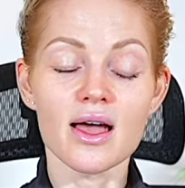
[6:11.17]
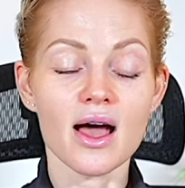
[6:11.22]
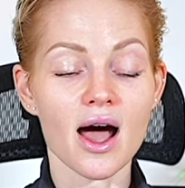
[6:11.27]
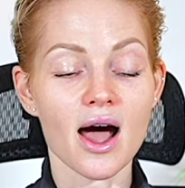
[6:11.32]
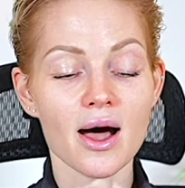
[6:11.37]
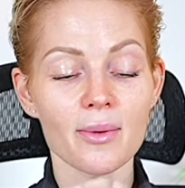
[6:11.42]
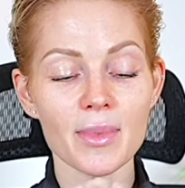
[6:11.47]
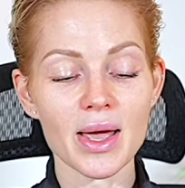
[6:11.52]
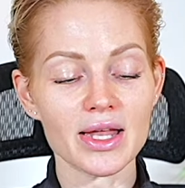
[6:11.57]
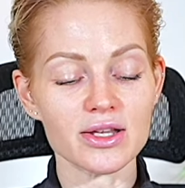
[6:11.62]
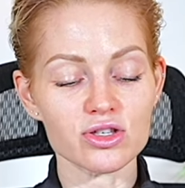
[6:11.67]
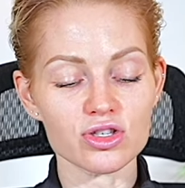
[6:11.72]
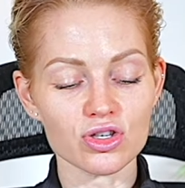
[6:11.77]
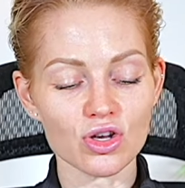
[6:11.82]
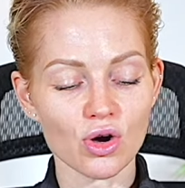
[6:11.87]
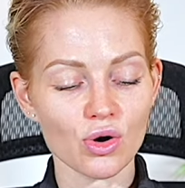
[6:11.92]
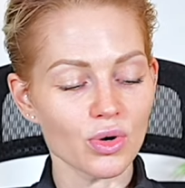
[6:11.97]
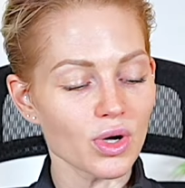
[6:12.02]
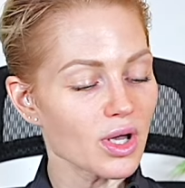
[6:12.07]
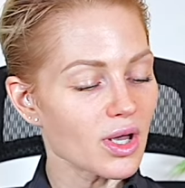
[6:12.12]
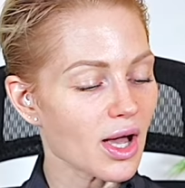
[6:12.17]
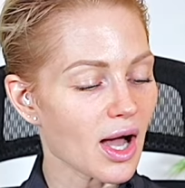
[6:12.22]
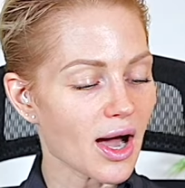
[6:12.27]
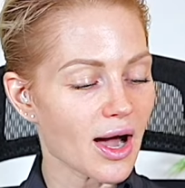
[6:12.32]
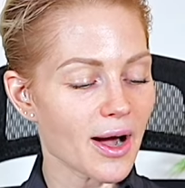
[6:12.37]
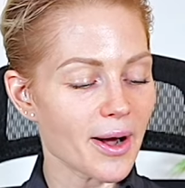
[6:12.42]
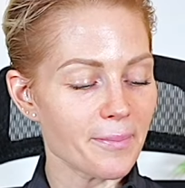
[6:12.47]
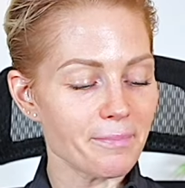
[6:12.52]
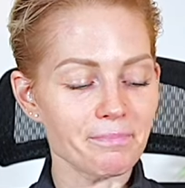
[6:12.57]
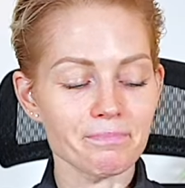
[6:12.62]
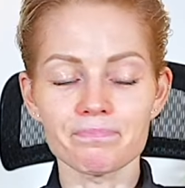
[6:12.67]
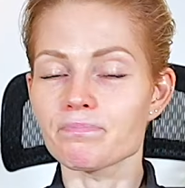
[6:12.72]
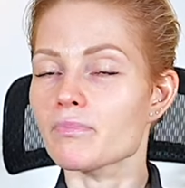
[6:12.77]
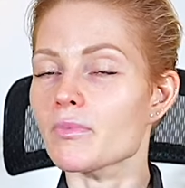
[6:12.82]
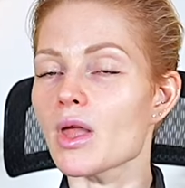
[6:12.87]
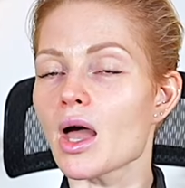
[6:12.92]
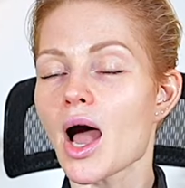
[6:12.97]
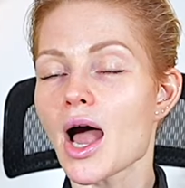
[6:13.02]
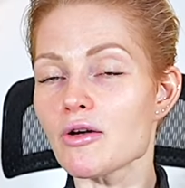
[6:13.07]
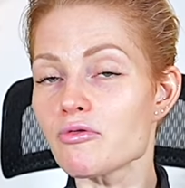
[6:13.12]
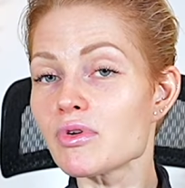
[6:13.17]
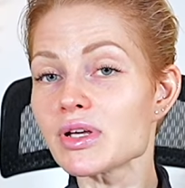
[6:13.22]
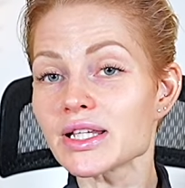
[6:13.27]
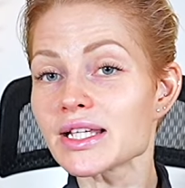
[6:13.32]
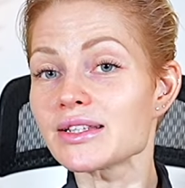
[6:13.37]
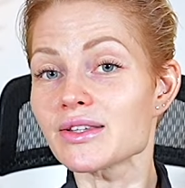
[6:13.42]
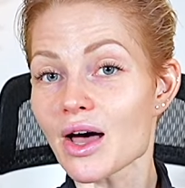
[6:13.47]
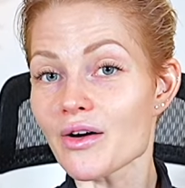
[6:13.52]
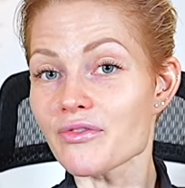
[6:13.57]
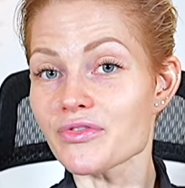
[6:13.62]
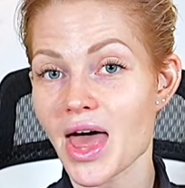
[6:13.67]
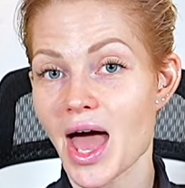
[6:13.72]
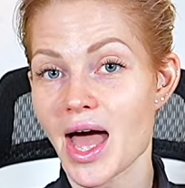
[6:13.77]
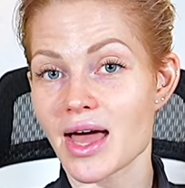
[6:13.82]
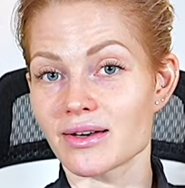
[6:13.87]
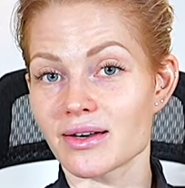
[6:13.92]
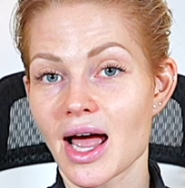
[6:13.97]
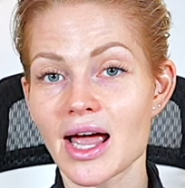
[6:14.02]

Um, and so um, I really love that.